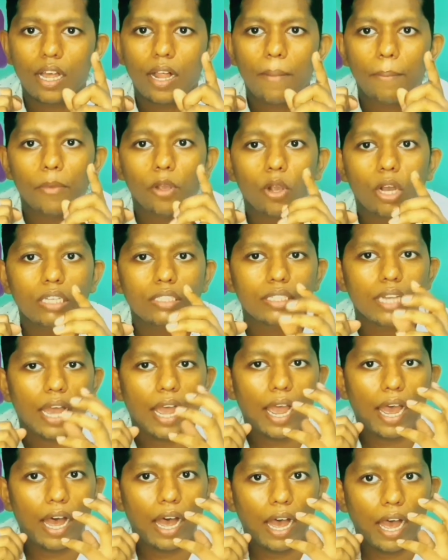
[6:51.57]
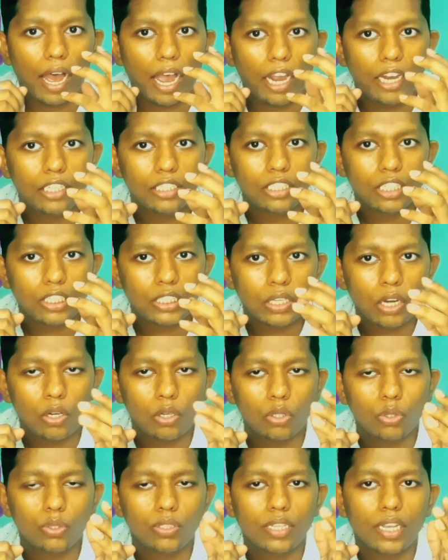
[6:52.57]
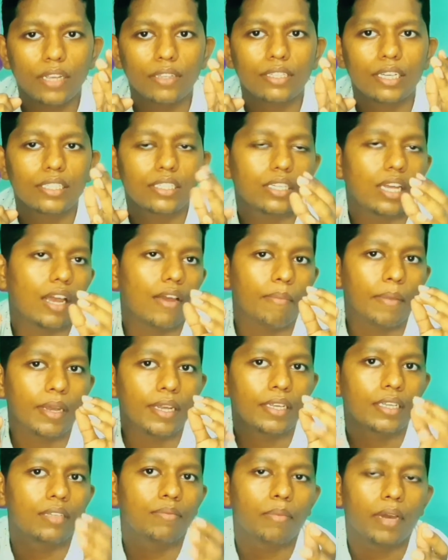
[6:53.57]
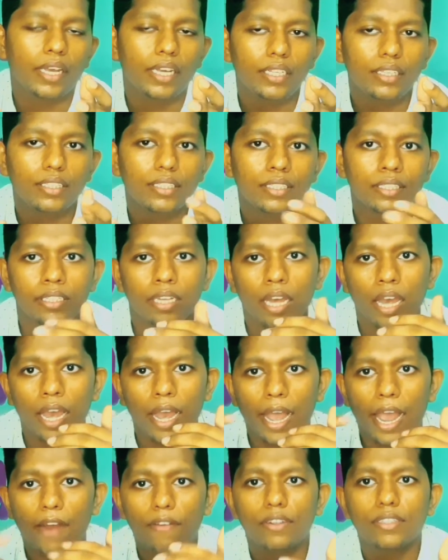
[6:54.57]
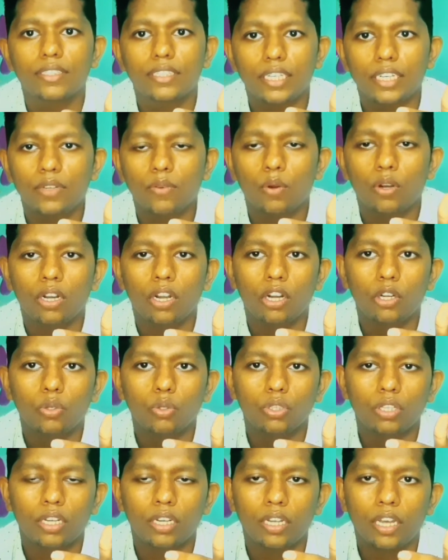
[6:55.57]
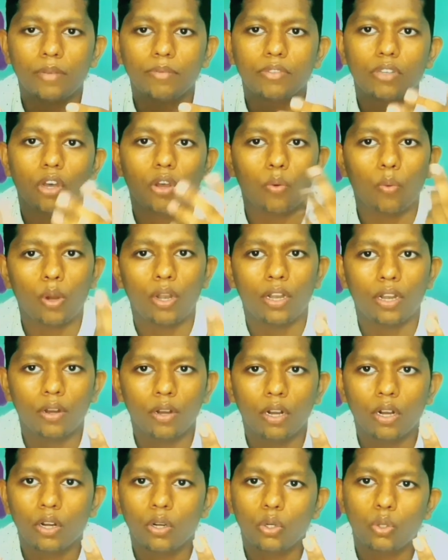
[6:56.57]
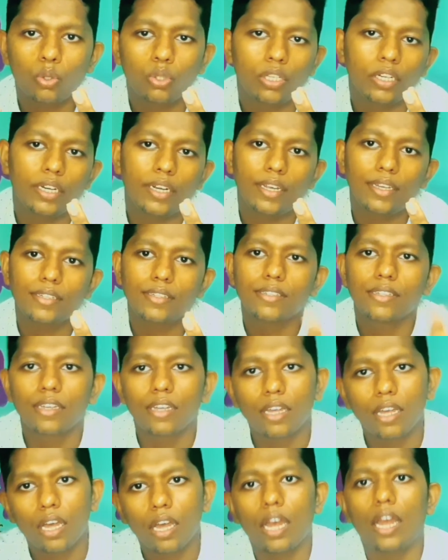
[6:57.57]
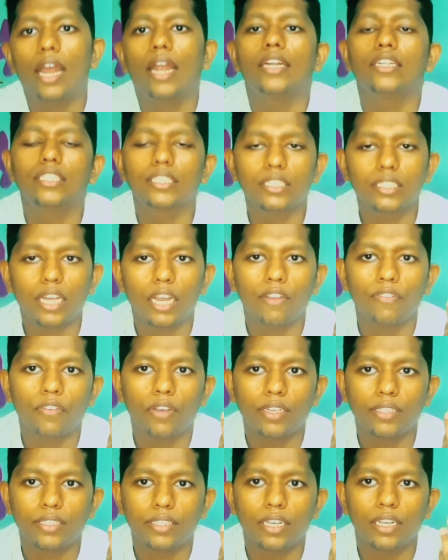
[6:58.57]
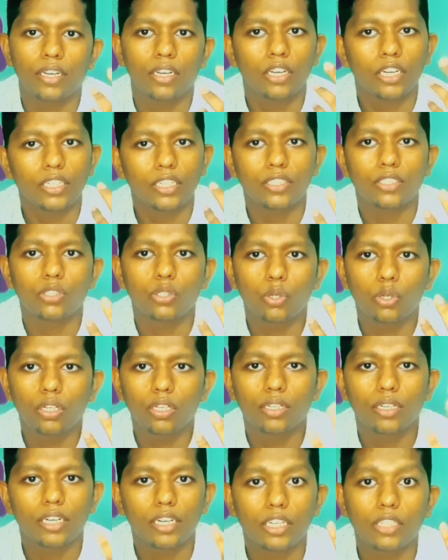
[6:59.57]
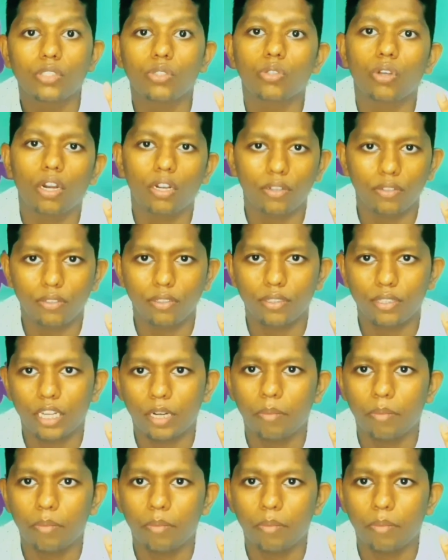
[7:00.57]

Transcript: because I just not to say just by buying this after seeing 1 or 2 3 times or 1 2 3 days, and just if I say it is good, it's not that